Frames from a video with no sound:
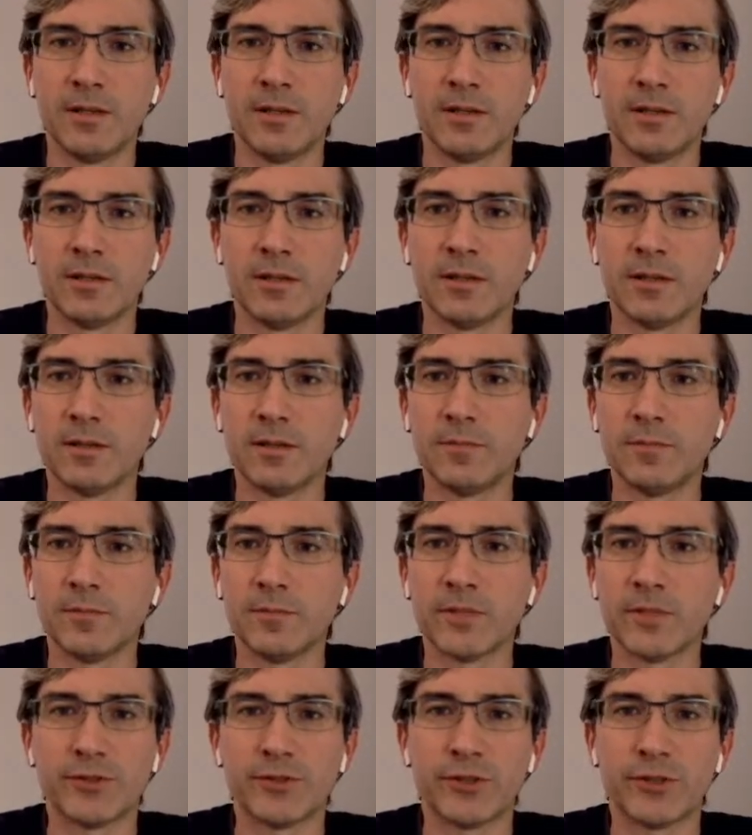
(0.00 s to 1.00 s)

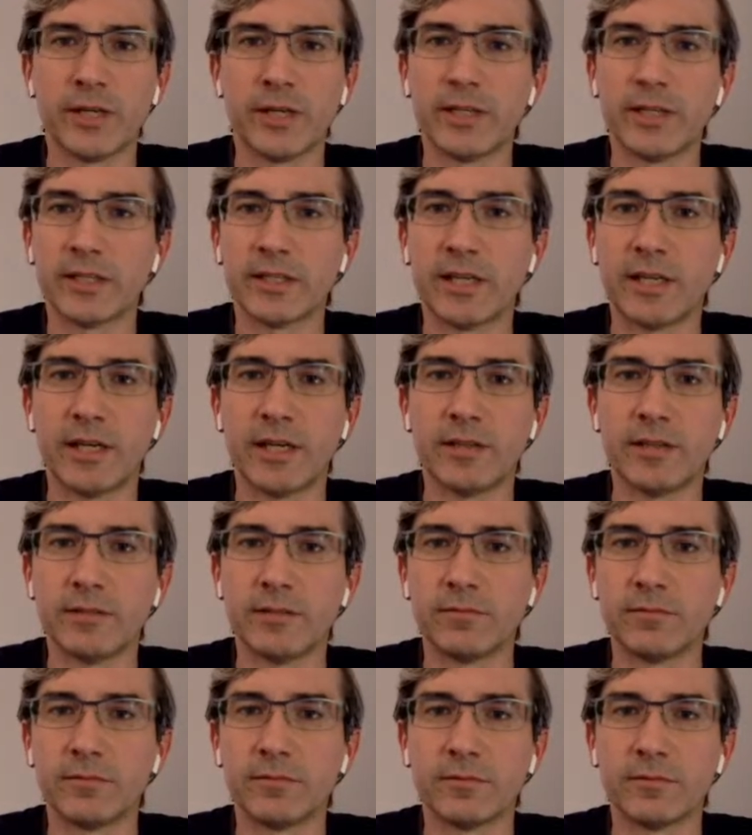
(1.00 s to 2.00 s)
A giant
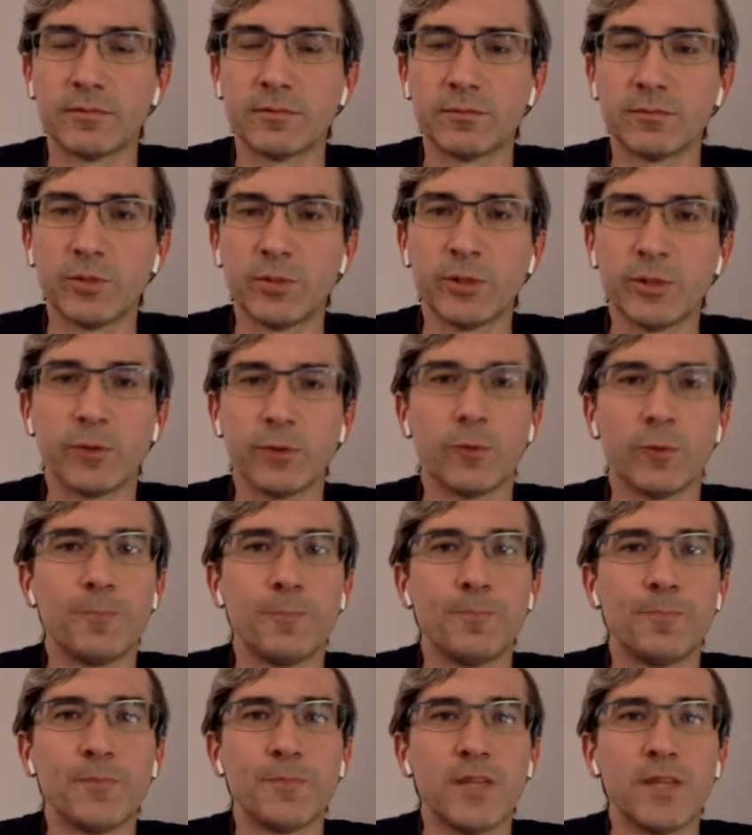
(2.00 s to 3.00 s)
cannon. Pretty cool.
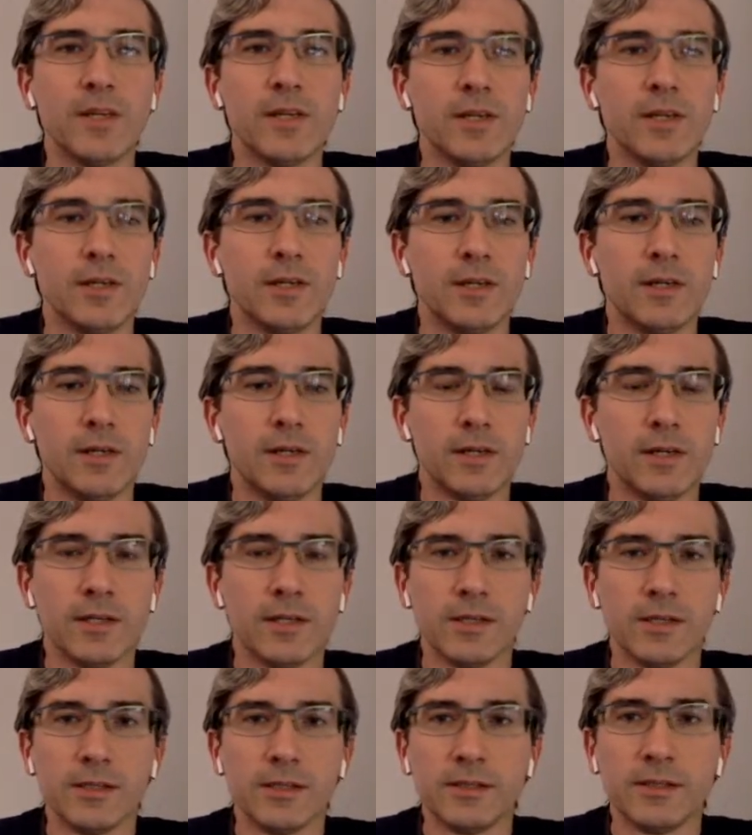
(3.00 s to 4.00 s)

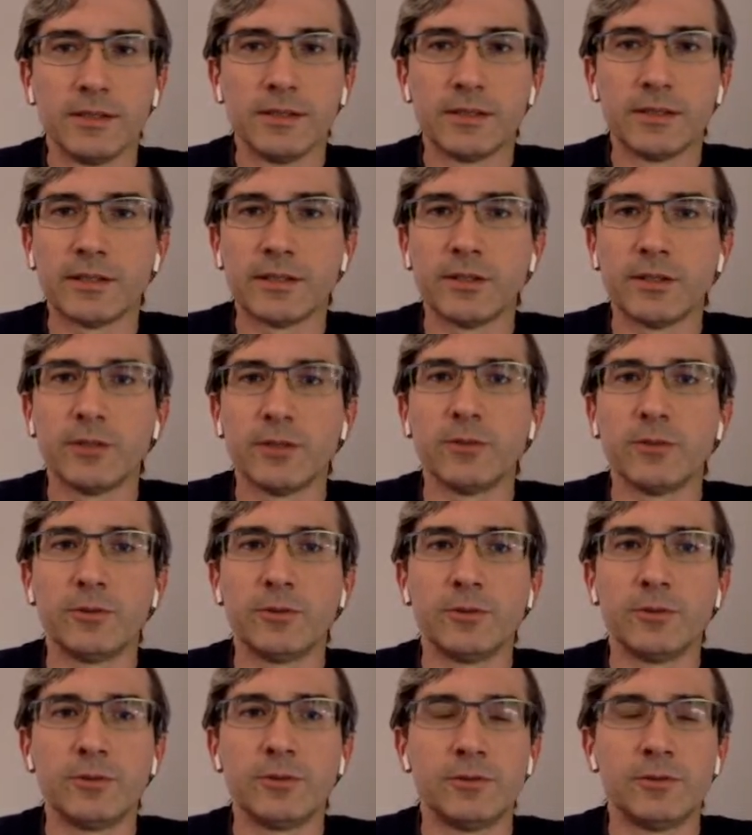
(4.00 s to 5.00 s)
So
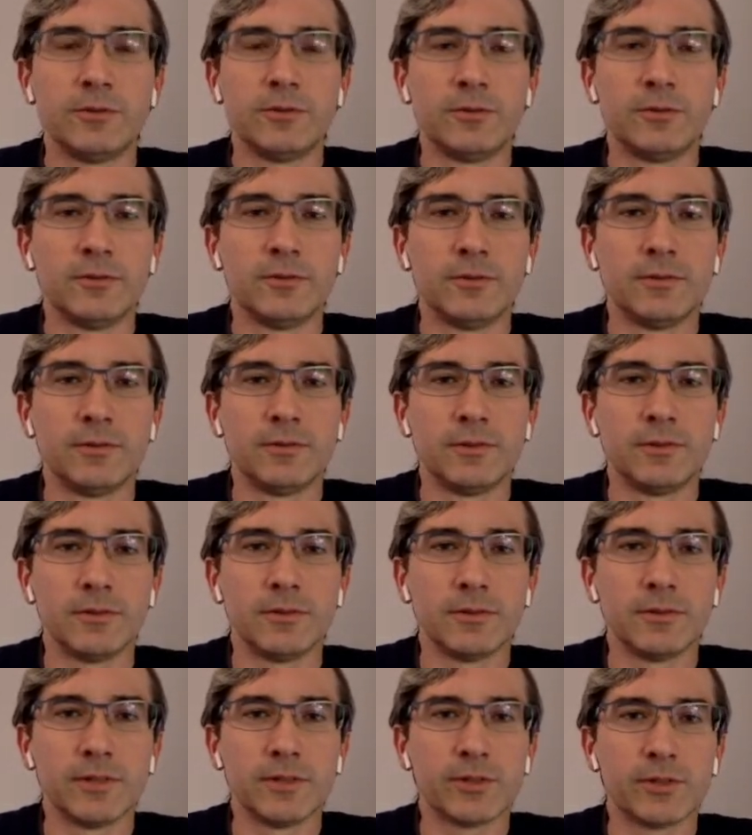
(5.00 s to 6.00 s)

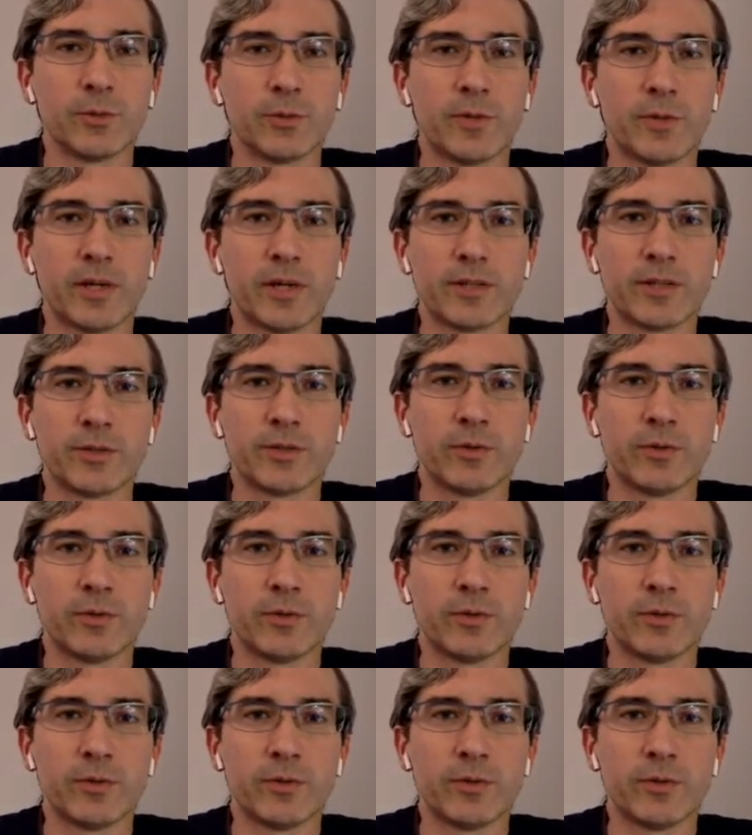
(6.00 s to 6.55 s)
let's go back to